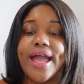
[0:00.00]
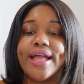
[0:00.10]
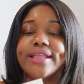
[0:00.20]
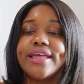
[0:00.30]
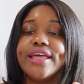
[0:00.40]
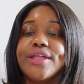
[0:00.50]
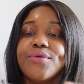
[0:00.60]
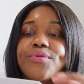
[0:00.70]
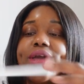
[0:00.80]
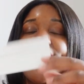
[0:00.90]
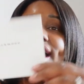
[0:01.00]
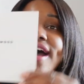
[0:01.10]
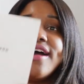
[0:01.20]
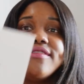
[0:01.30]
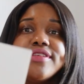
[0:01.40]
And then we
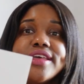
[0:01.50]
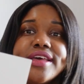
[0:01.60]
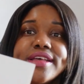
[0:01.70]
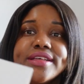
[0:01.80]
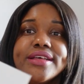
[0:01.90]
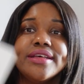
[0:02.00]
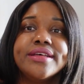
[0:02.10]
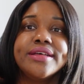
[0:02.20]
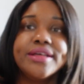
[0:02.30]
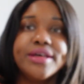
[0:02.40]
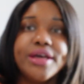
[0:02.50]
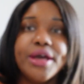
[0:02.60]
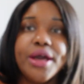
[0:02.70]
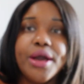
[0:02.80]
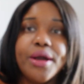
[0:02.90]
have this
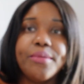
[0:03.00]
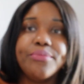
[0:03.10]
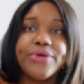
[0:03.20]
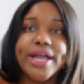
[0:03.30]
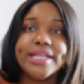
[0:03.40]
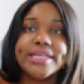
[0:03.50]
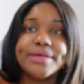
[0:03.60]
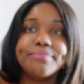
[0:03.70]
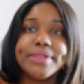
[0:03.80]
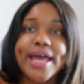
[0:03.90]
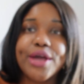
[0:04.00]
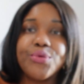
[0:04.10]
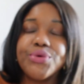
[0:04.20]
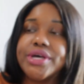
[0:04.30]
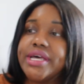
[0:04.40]
Brandon
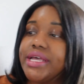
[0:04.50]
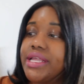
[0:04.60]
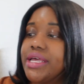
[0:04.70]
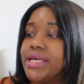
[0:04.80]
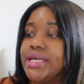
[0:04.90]
Blackwood,